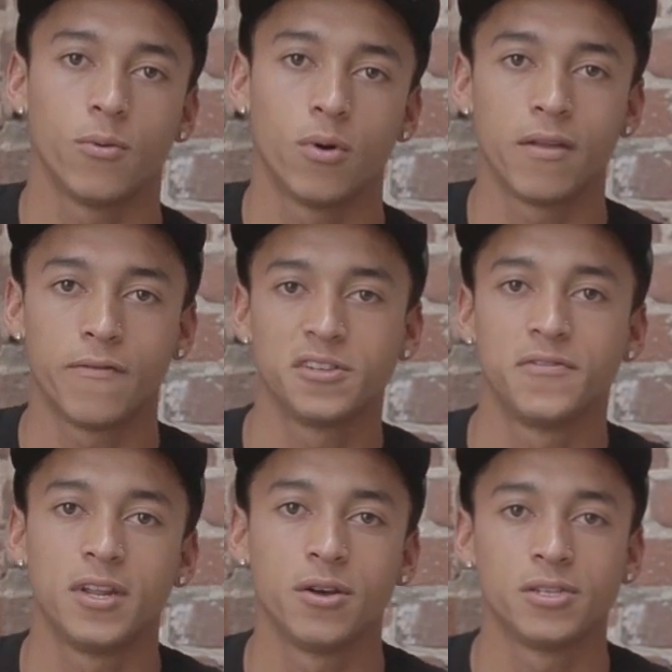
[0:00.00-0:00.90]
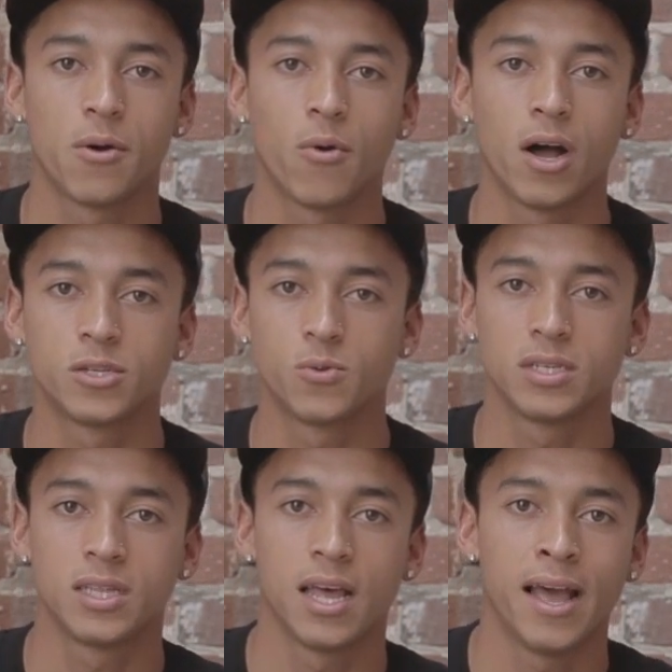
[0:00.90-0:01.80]
One of the first videos I watched
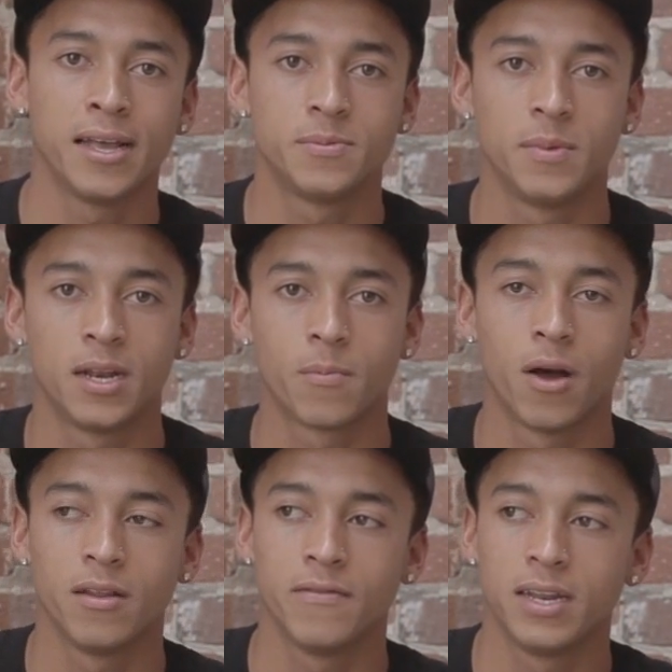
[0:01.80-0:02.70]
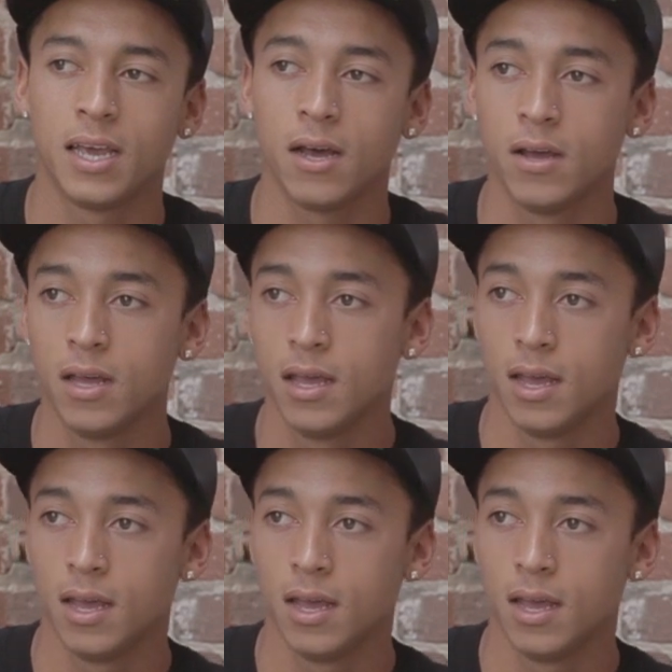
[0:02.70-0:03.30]
was the éS Menikmati video